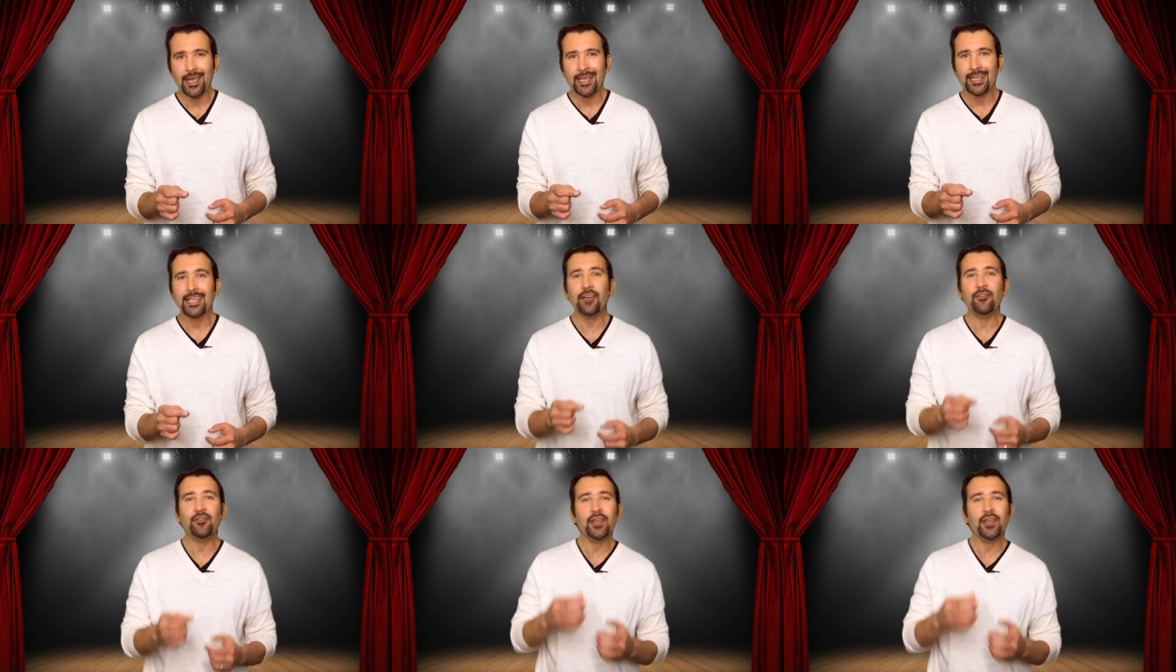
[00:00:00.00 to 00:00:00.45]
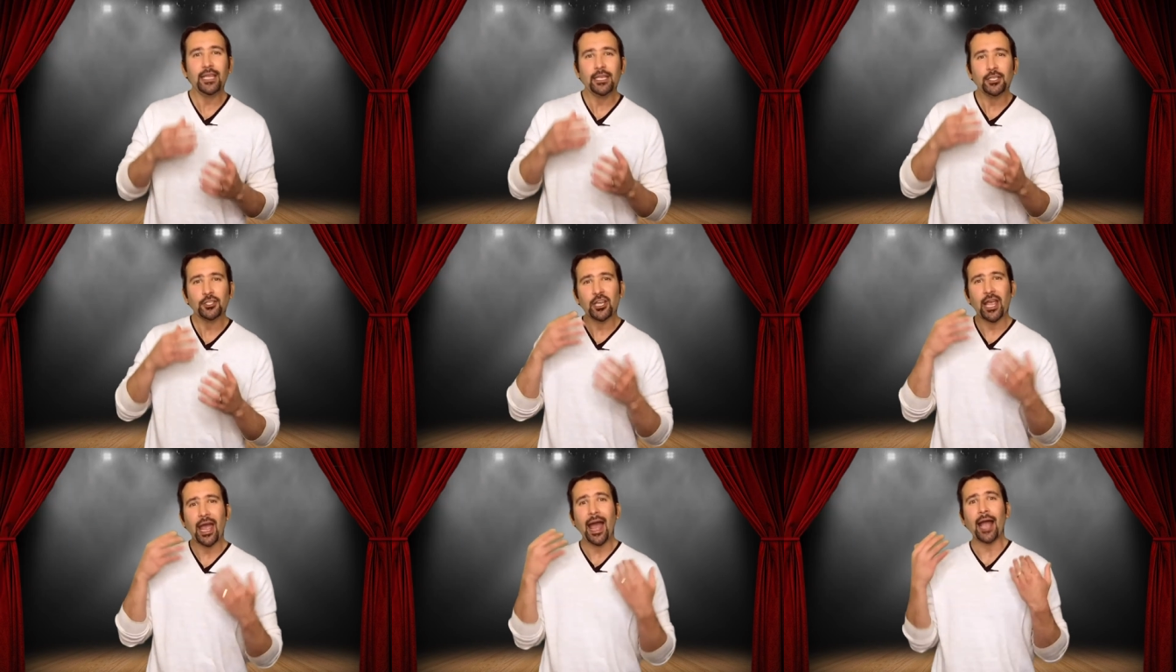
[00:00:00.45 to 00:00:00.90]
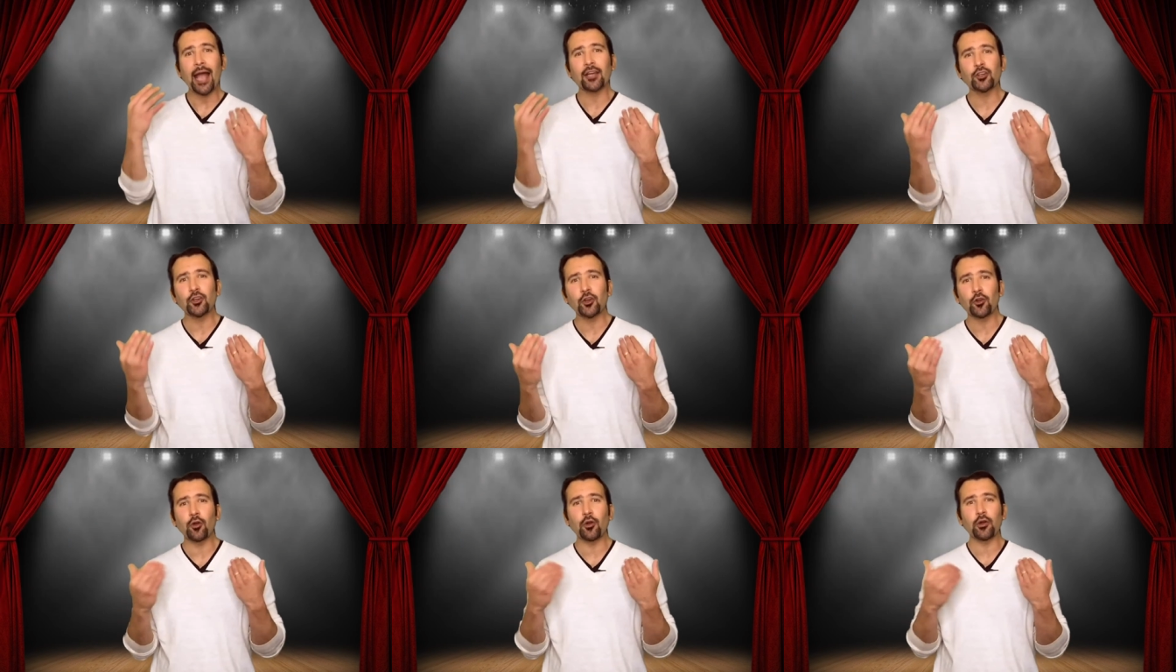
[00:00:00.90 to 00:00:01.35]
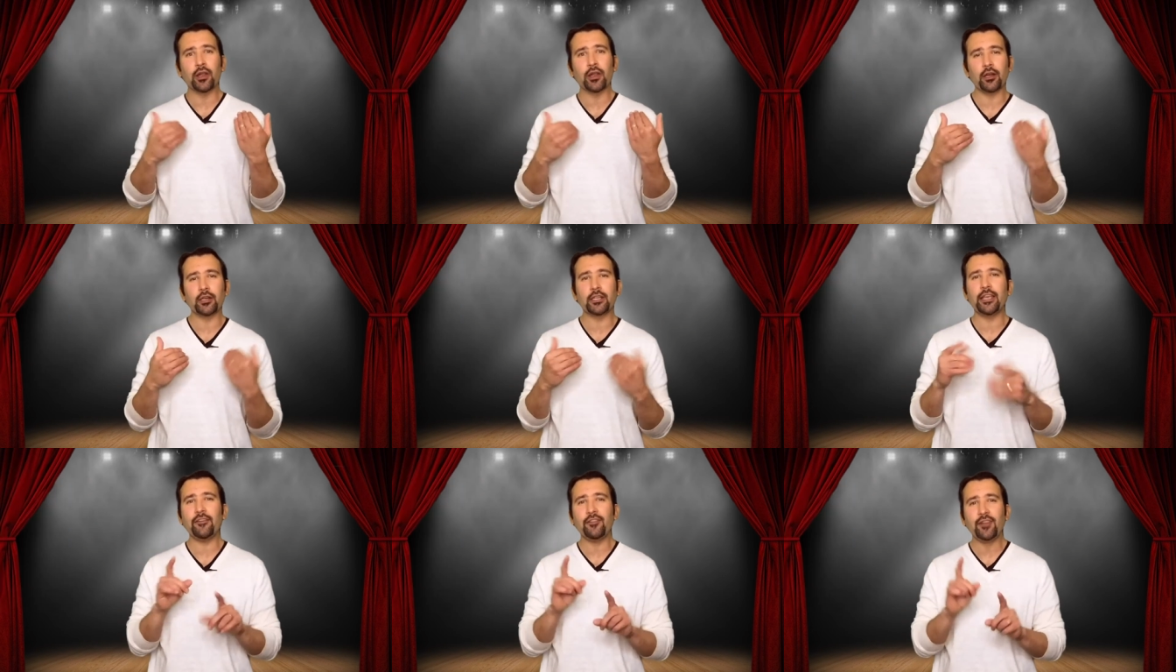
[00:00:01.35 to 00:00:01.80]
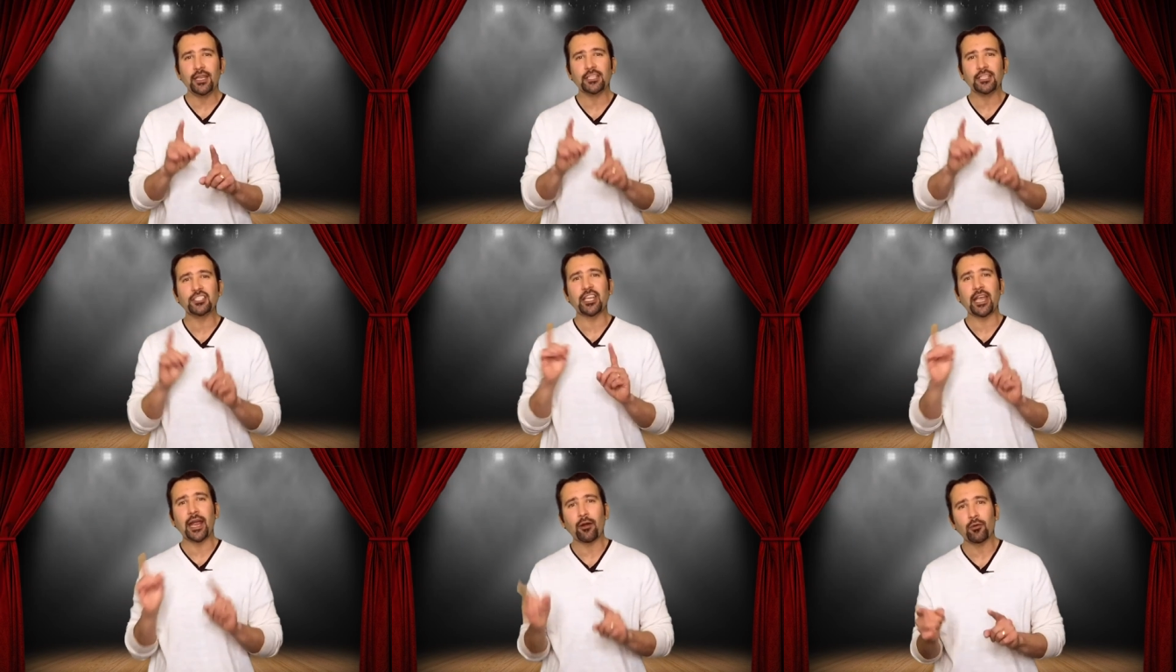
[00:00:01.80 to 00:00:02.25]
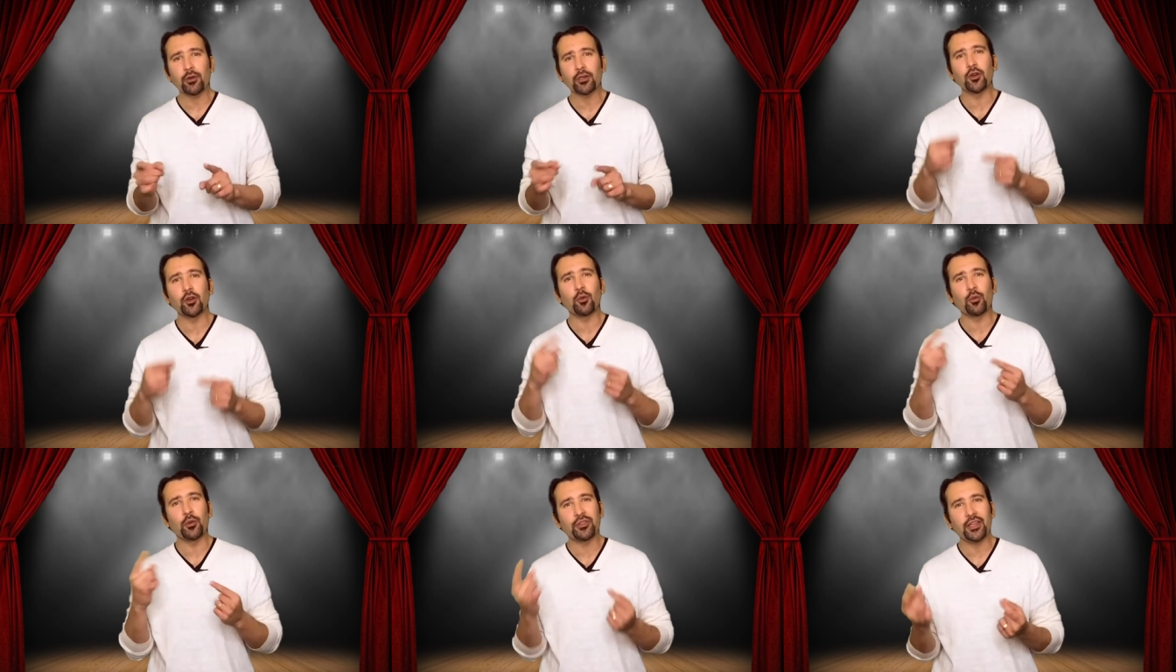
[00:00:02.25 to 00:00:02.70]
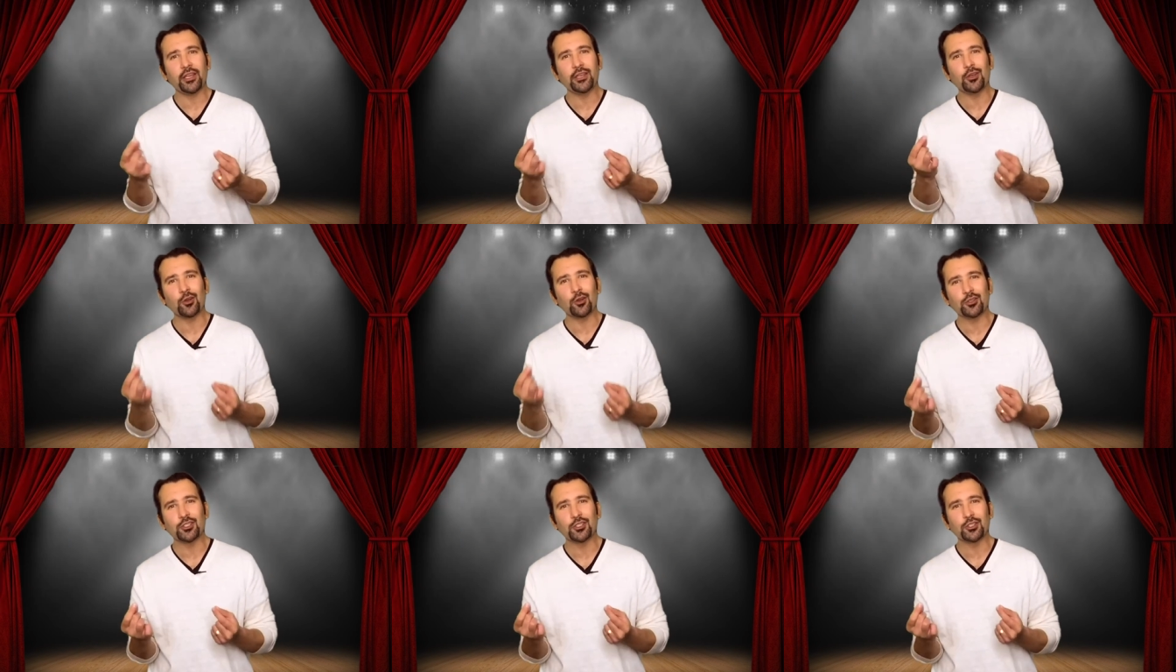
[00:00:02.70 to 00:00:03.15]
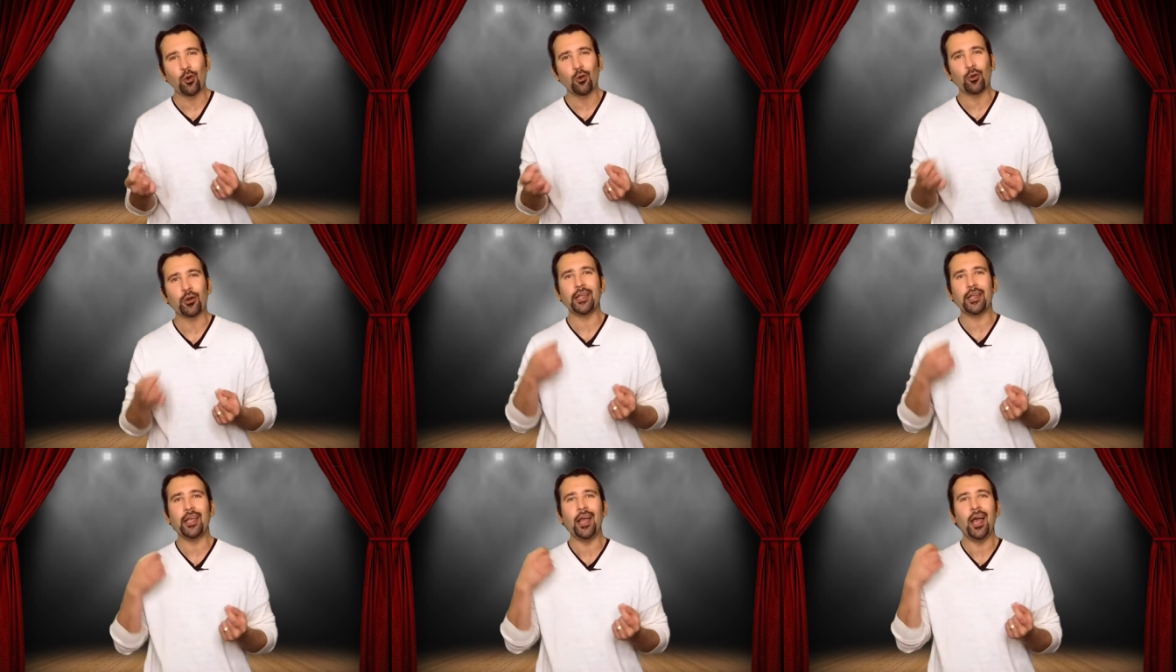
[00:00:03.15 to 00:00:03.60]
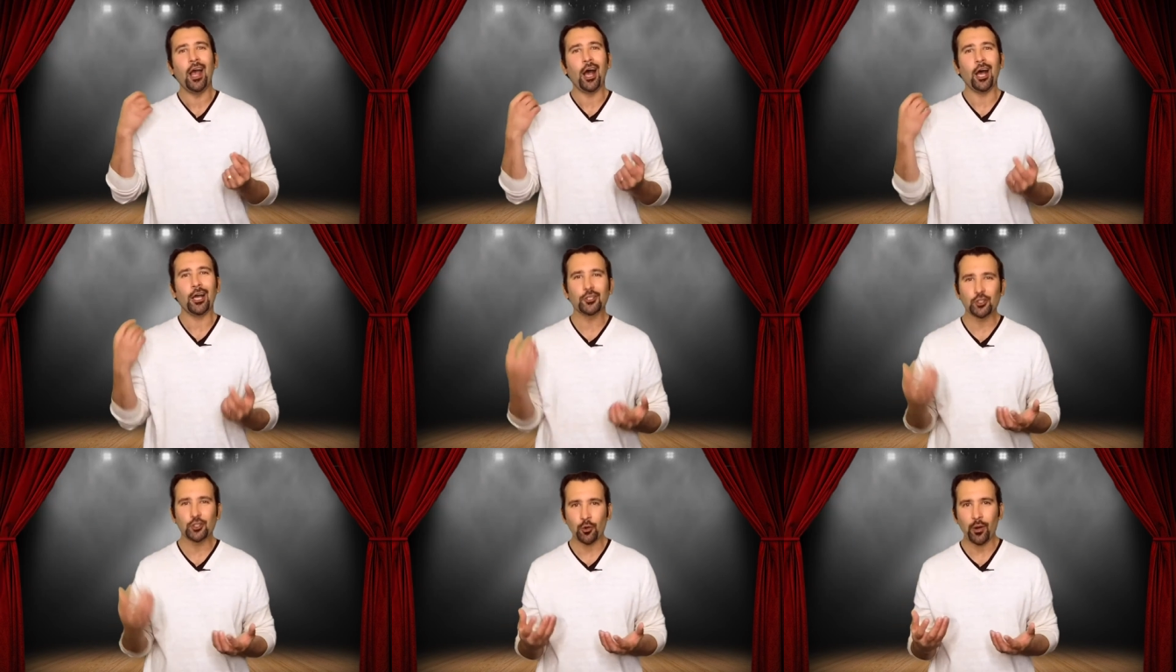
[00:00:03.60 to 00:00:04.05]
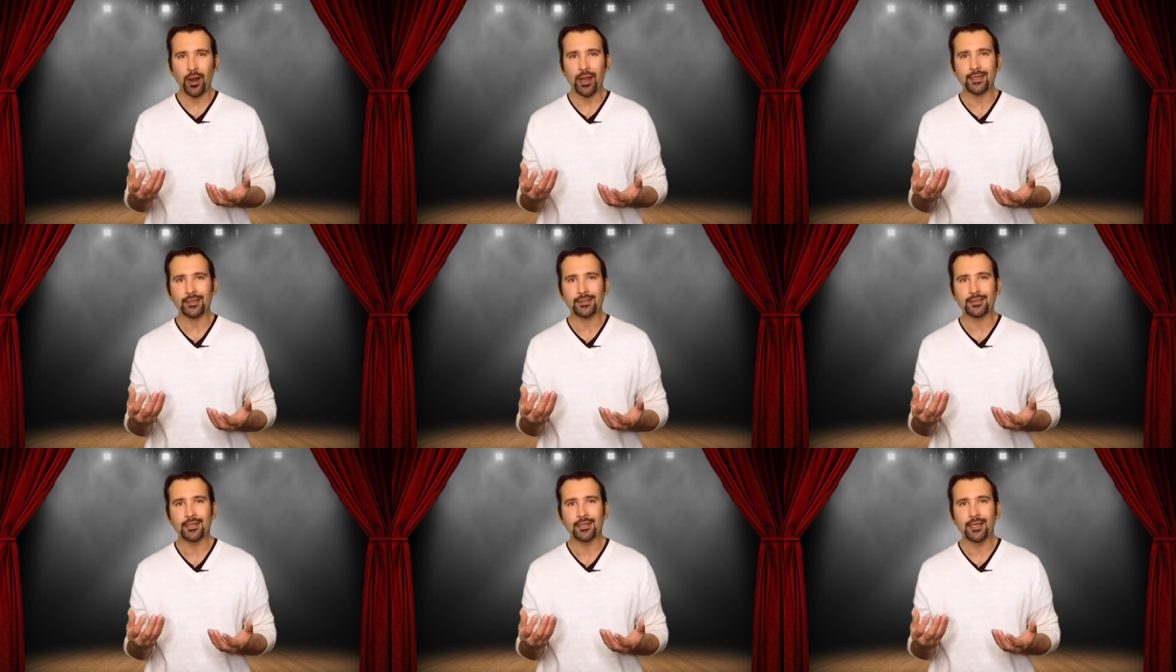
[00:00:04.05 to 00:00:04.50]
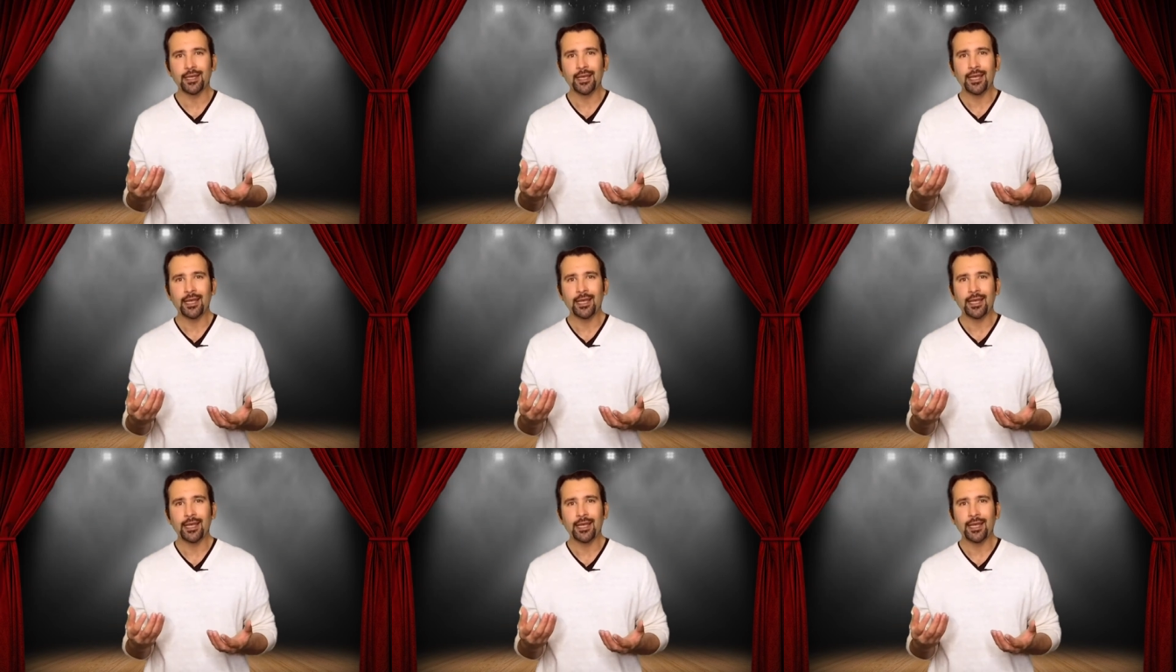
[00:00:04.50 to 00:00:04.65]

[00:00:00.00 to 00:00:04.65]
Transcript: Give each actor or give each character within your story a trait.